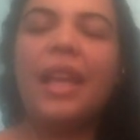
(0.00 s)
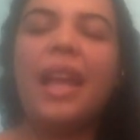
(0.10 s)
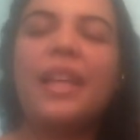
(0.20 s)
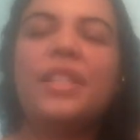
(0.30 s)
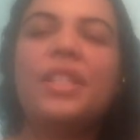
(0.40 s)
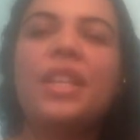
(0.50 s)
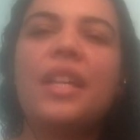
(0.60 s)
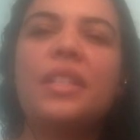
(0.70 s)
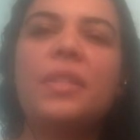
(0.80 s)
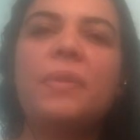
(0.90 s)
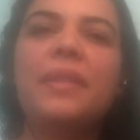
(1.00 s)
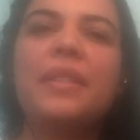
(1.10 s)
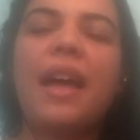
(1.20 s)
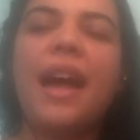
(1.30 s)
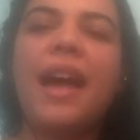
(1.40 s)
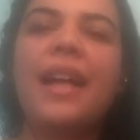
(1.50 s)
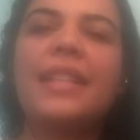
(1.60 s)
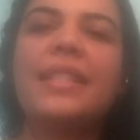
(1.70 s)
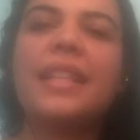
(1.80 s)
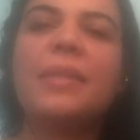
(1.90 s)
And just relax
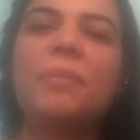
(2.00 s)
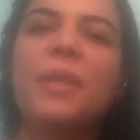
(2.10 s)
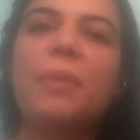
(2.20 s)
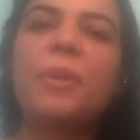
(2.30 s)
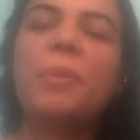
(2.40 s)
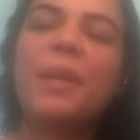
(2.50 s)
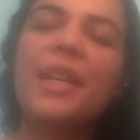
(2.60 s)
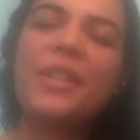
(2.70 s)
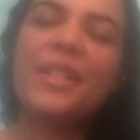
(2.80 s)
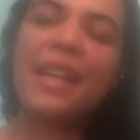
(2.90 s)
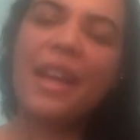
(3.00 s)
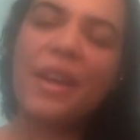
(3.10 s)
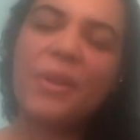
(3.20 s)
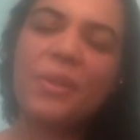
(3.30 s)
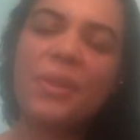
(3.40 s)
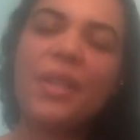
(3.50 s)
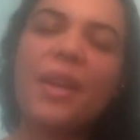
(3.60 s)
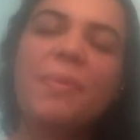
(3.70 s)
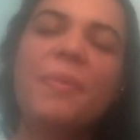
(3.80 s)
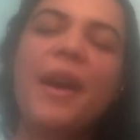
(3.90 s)
and be prepared now to
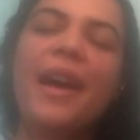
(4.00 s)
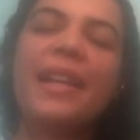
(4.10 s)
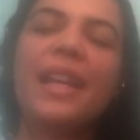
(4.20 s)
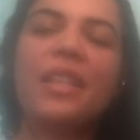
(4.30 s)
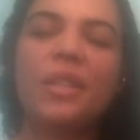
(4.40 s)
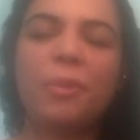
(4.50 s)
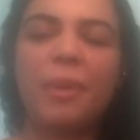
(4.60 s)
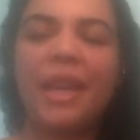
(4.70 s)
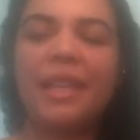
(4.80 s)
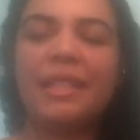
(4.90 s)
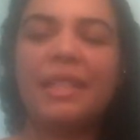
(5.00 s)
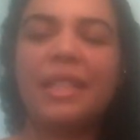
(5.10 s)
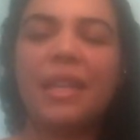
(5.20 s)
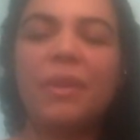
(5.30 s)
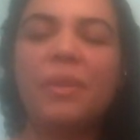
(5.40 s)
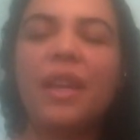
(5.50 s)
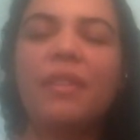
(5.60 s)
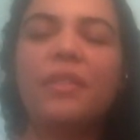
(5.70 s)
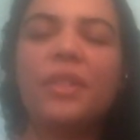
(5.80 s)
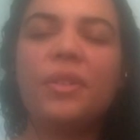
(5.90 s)
come back at your pace.
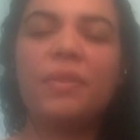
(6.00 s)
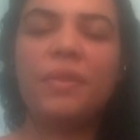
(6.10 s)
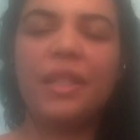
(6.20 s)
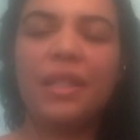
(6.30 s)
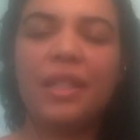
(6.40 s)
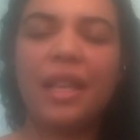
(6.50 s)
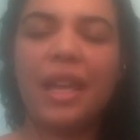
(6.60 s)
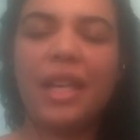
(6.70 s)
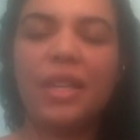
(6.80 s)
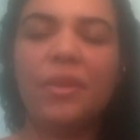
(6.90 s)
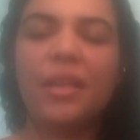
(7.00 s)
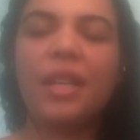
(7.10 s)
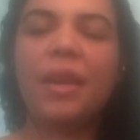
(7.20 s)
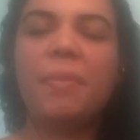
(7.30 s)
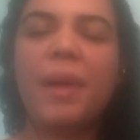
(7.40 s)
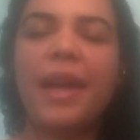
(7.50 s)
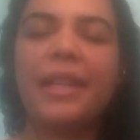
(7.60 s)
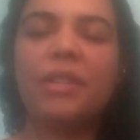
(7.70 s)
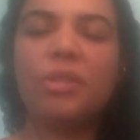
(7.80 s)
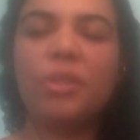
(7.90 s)
Whatever you feel like, you can come back
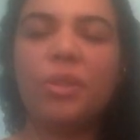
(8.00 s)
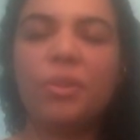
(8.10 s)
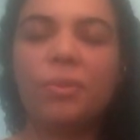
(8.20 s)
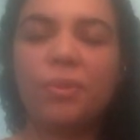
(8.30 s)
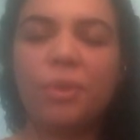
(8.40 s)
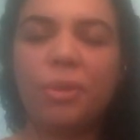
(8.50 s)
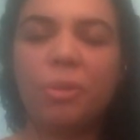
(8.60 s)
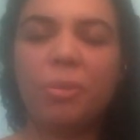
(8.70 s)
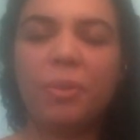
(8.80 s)
into the groove.